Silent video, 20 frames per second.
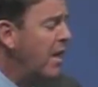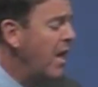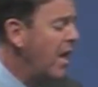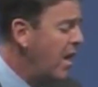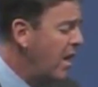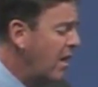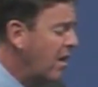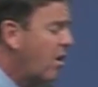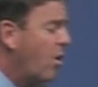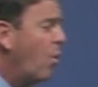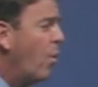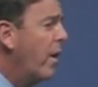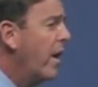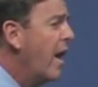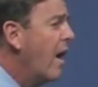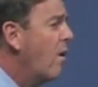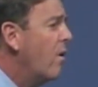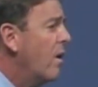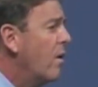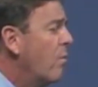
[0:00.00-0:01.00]
in and going
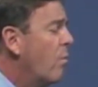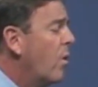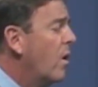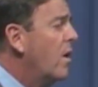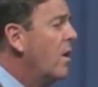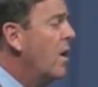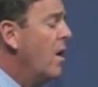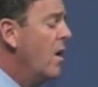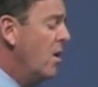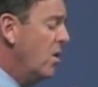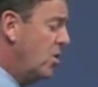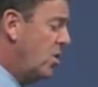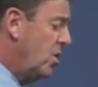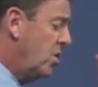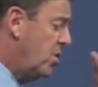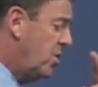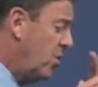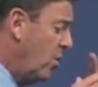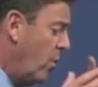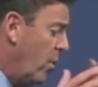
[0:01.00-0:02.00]
out and what
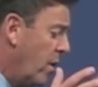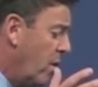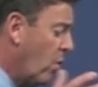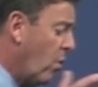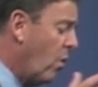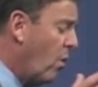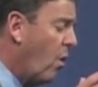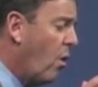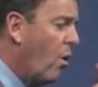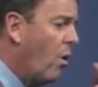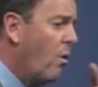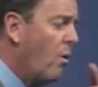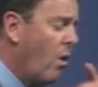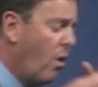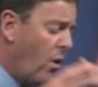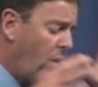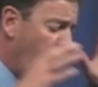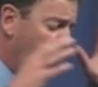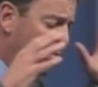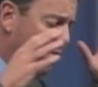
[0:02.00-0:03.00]
she's doing, or, or,
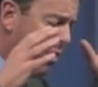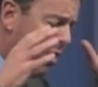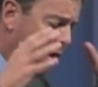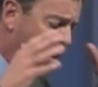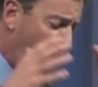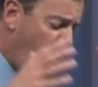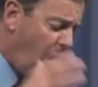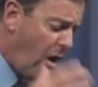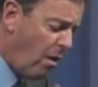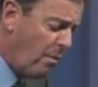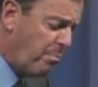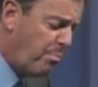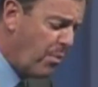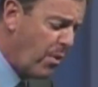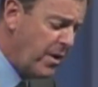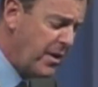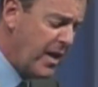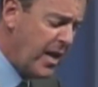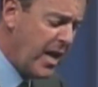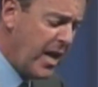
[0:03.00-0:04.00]
or, or, or
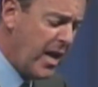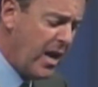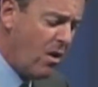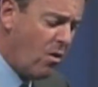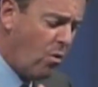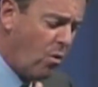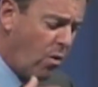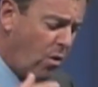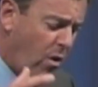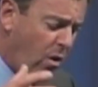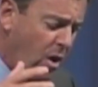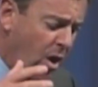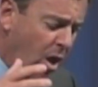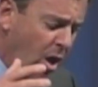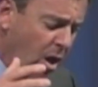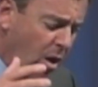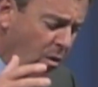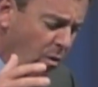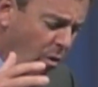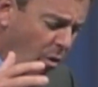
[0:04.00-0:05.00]
Britney, or
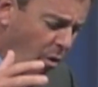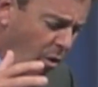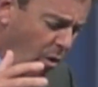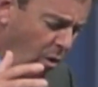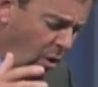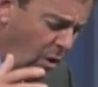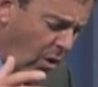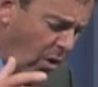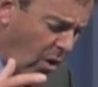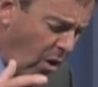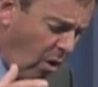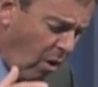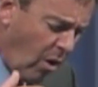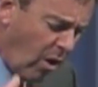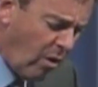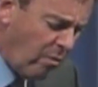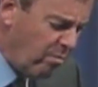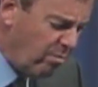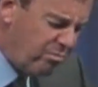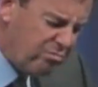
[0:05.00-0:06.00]
or,
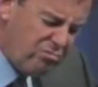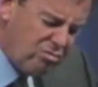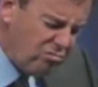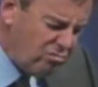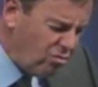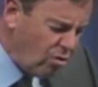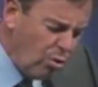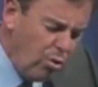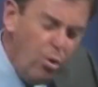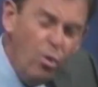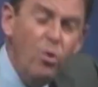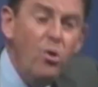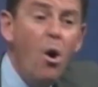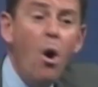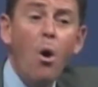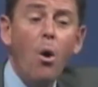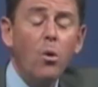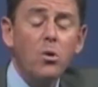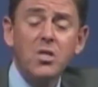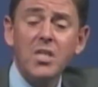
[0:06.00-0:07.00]
or, who
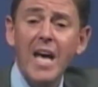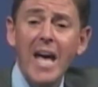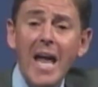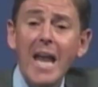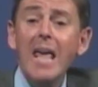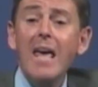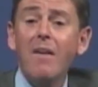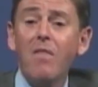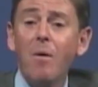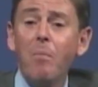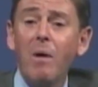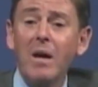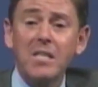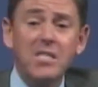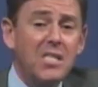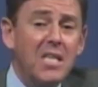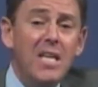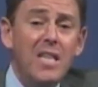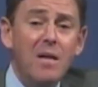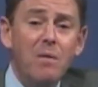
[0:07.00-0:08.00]
knows, any of them. I
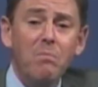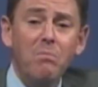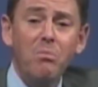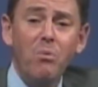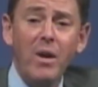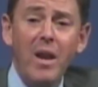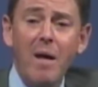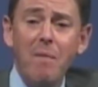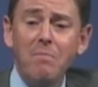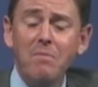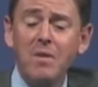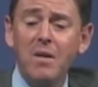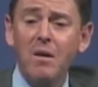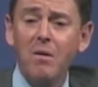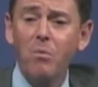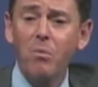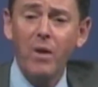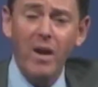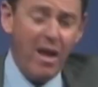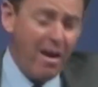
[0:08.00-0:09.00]
see them when I'm,
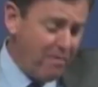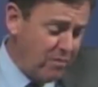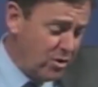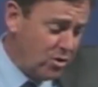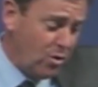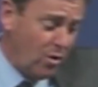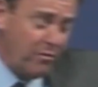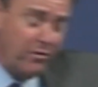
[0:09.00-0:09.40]
when I, every so